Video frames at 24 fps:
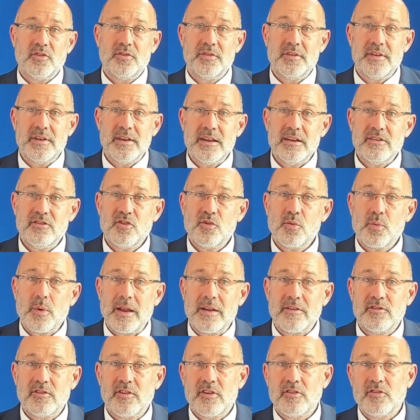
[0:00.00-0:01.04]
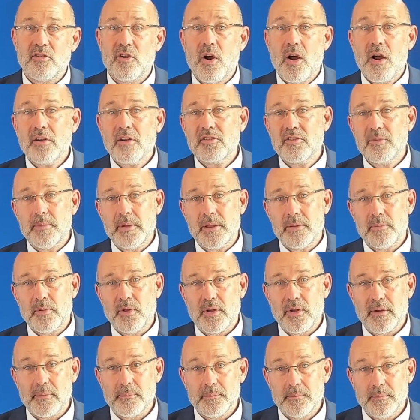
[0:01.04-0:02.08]
you'll need to arrange to talk to
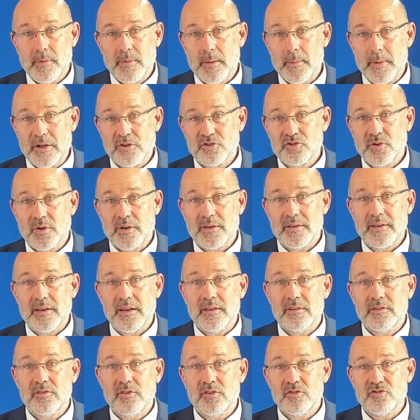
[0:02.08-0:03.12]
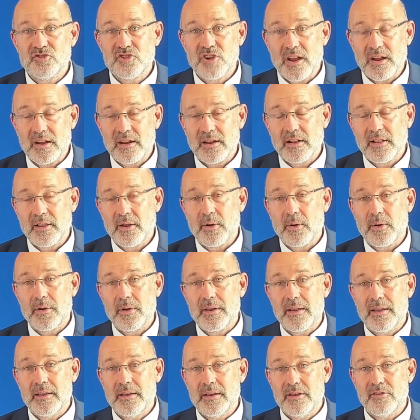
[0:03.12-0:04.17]
people about your ideas to check
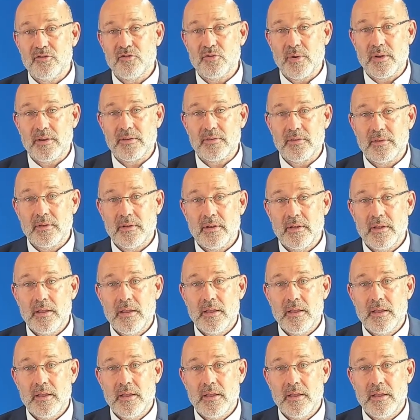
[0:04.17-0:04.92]
clarity and interest.